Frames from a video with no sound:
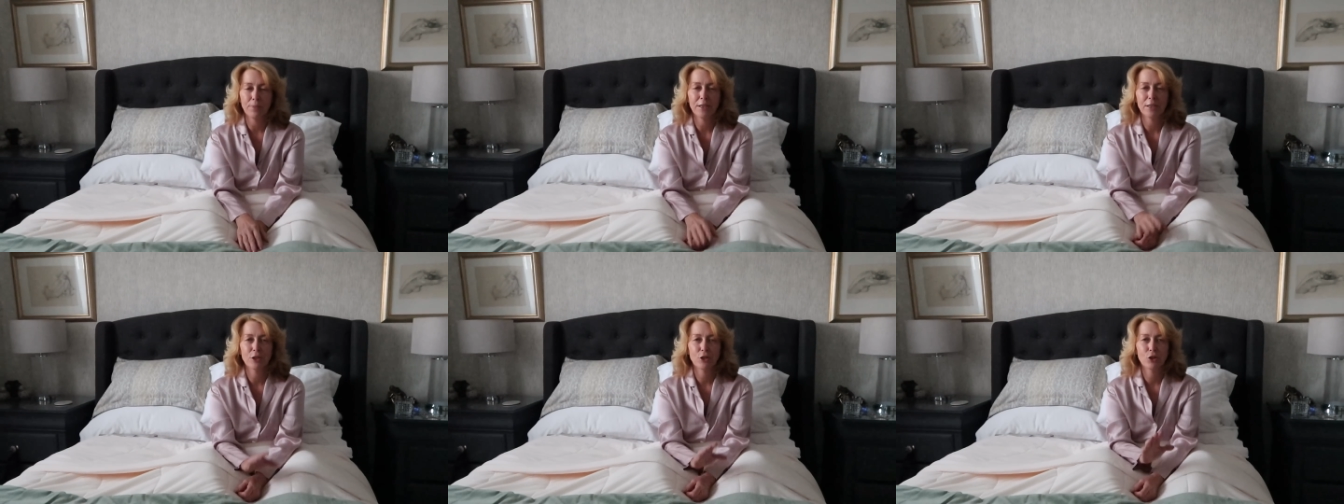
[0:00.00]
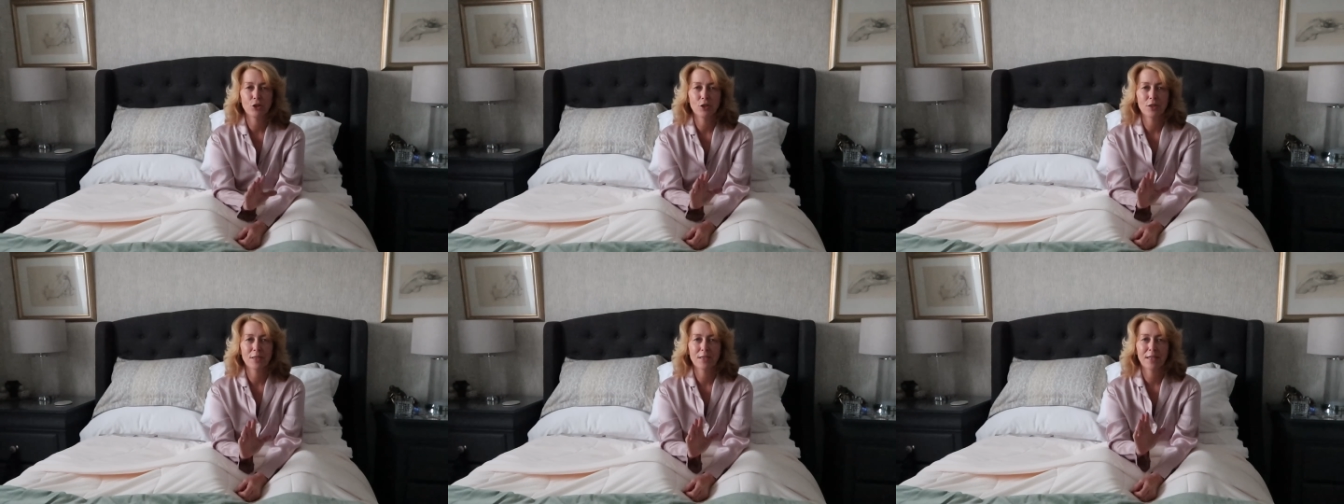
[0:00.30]
It's
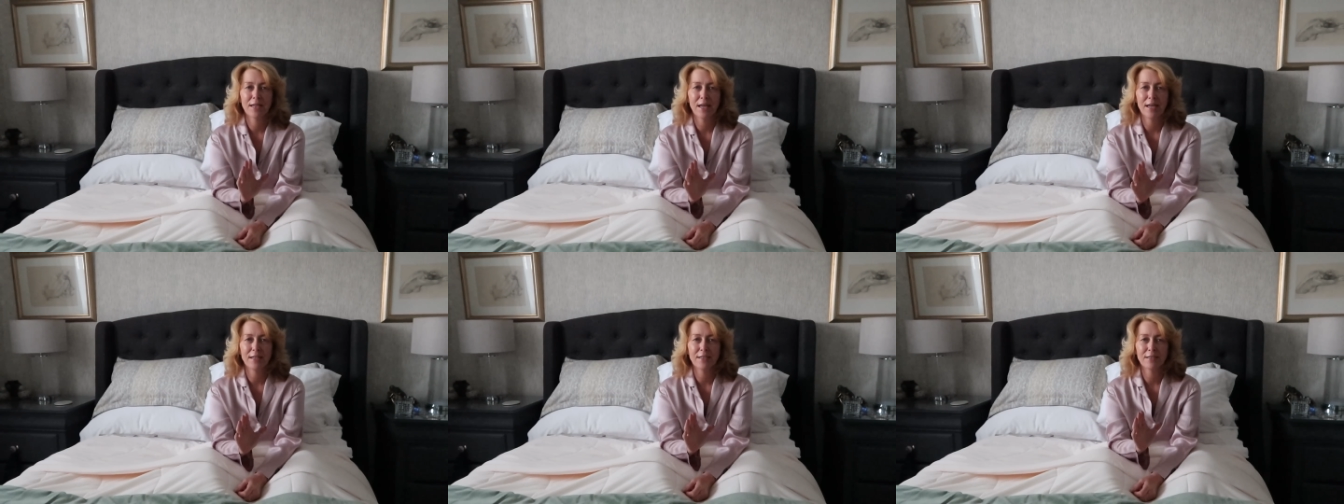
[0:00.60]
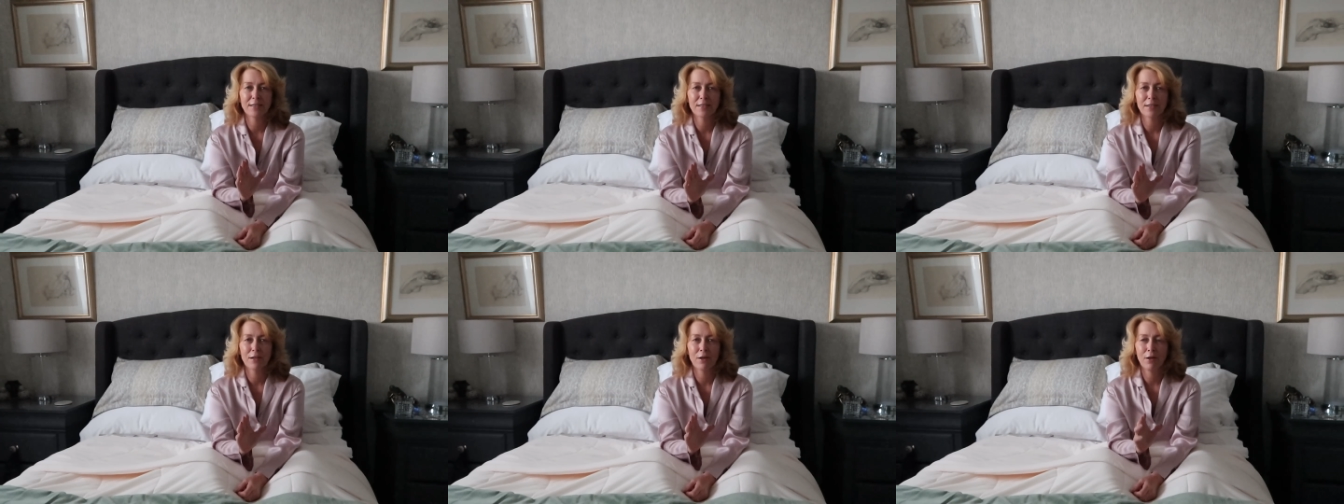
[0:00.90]
just getting
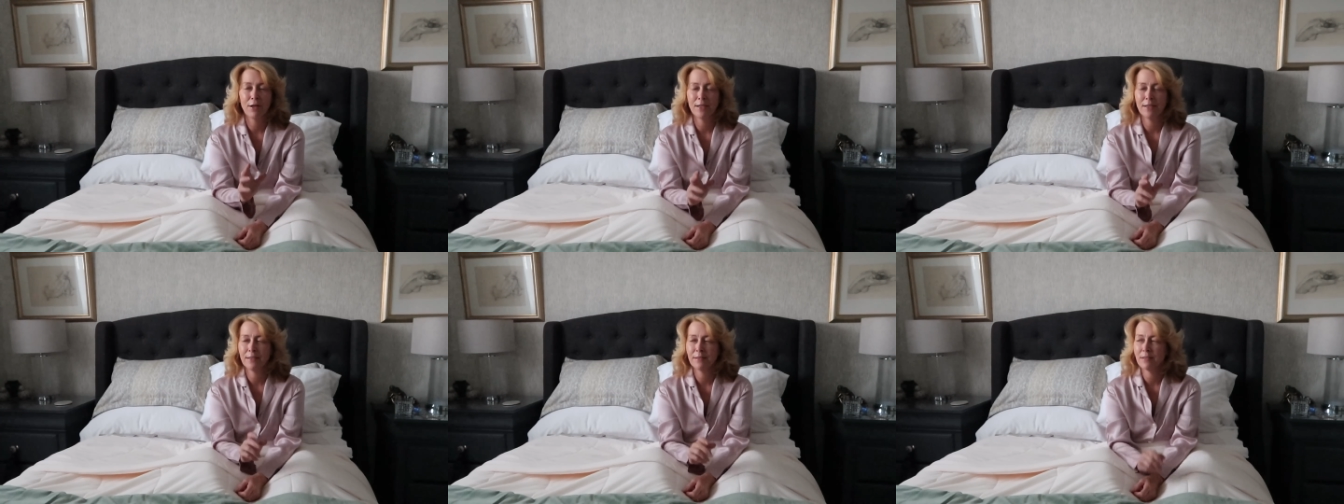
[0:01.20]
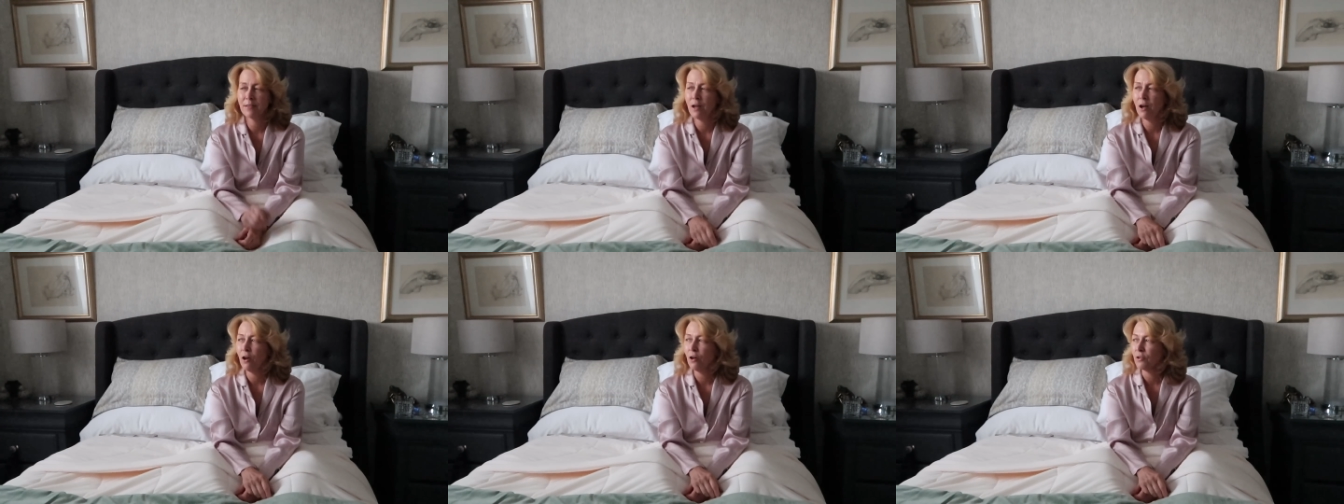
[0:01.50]
slightly
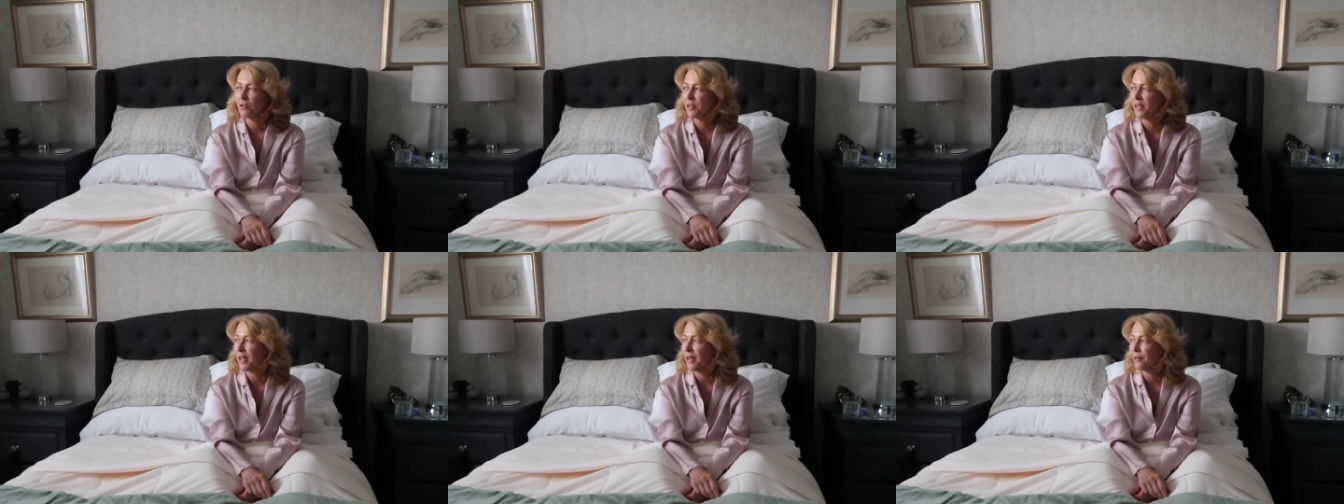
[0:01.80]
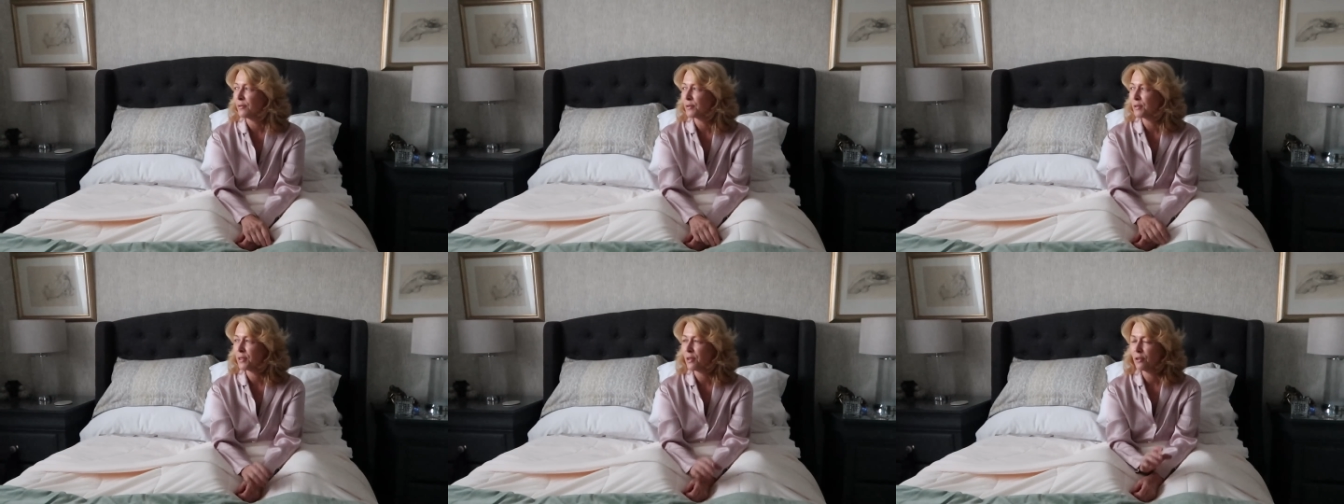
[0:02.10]
dark
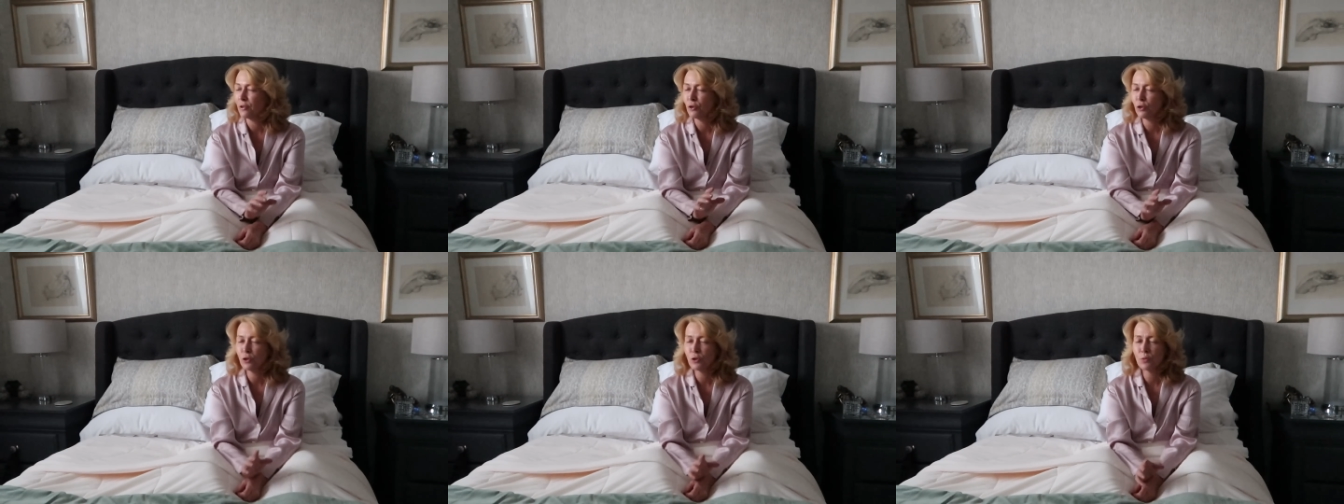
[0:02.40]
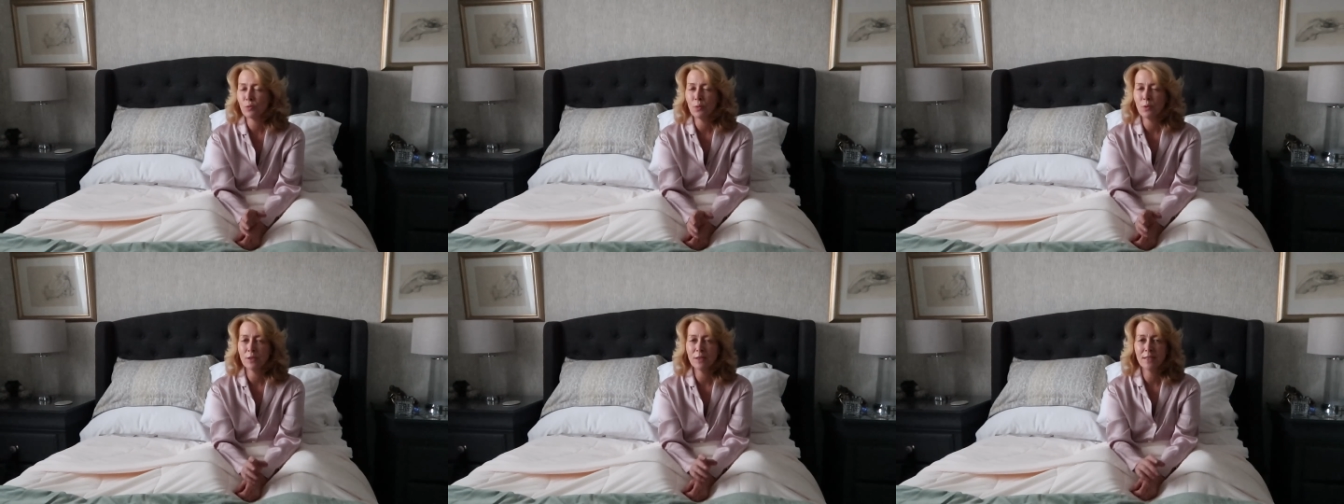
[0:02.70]
now, so I
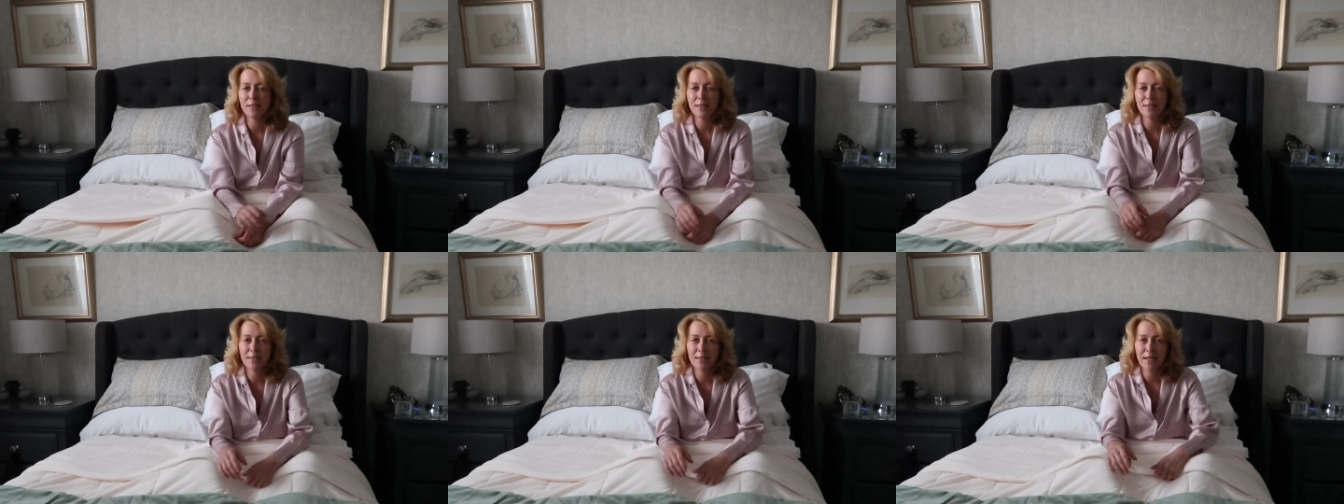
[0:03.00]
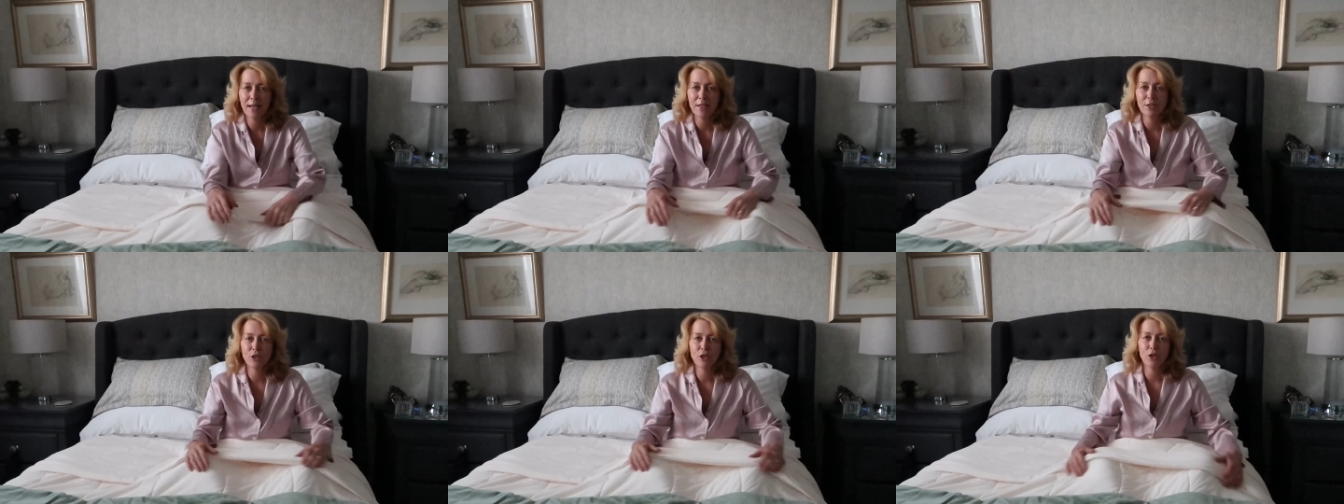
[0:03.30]
just wanted to
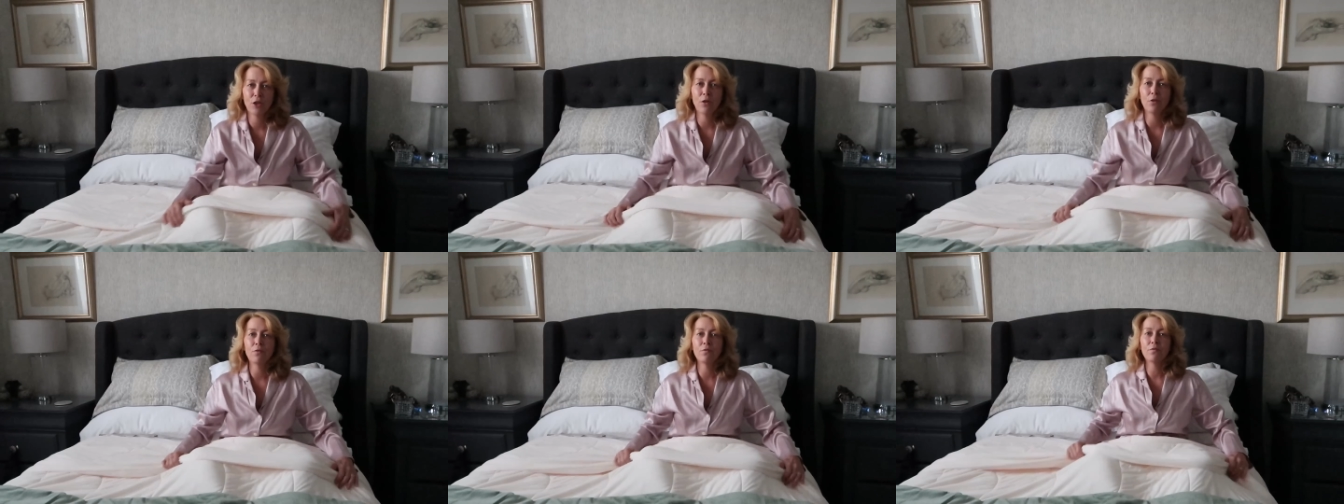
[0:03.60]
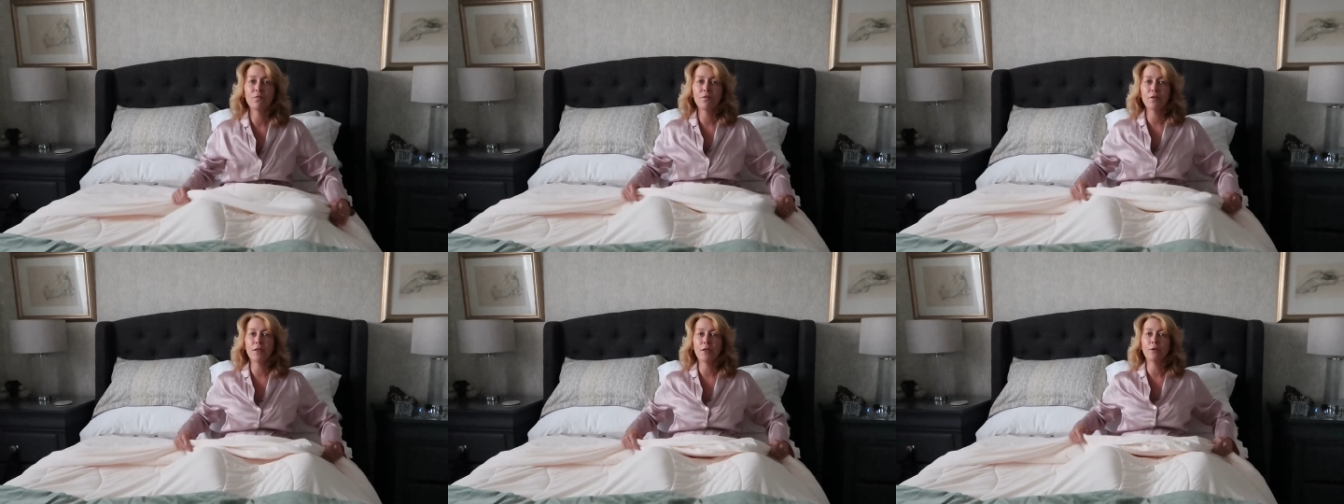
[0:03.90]
catch it on
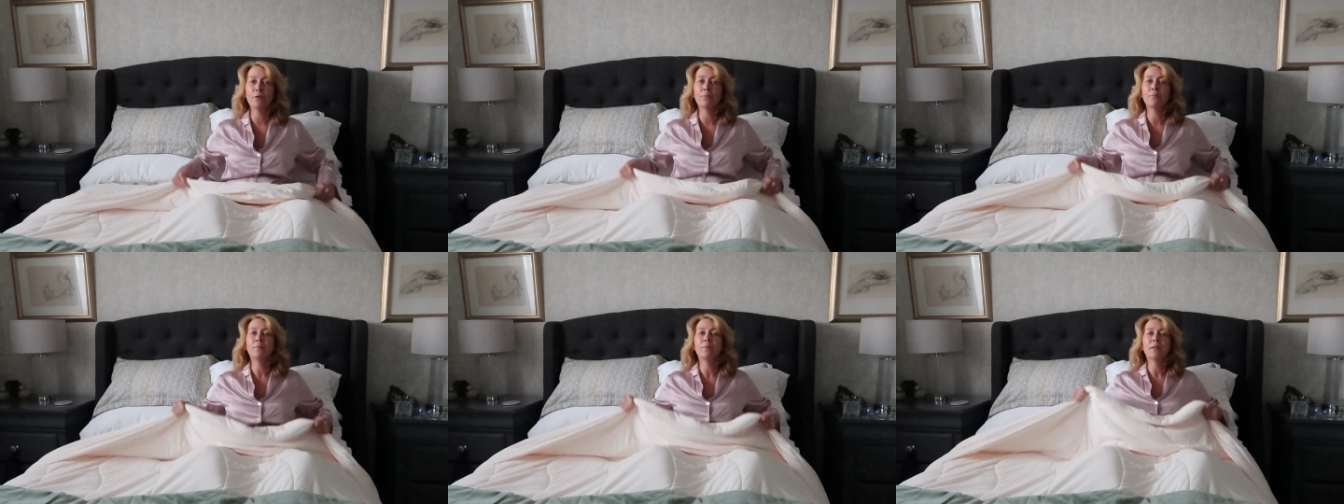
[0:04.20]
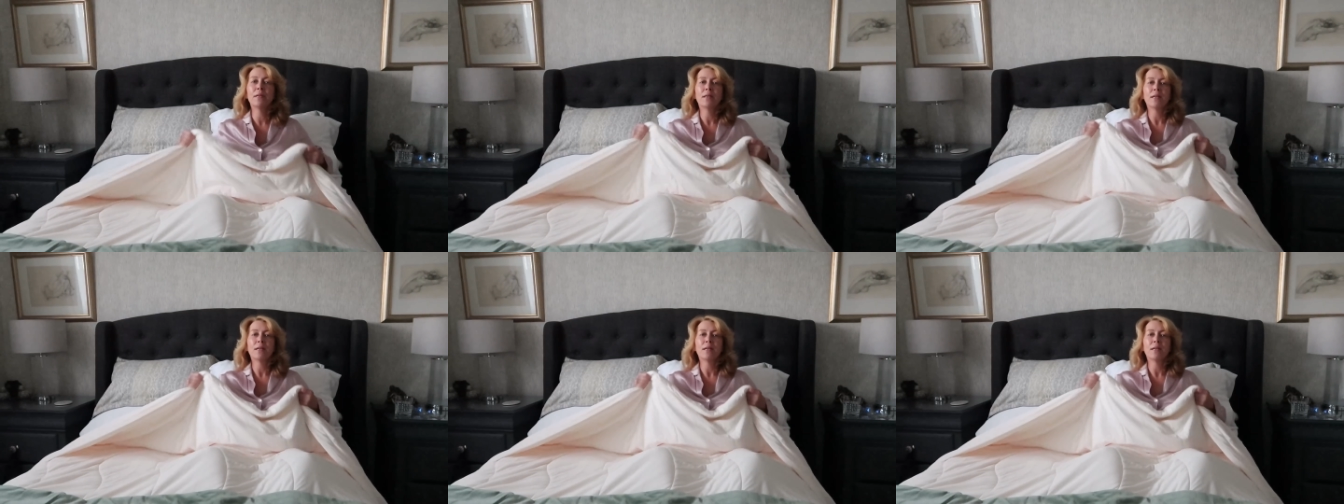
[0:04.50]
film.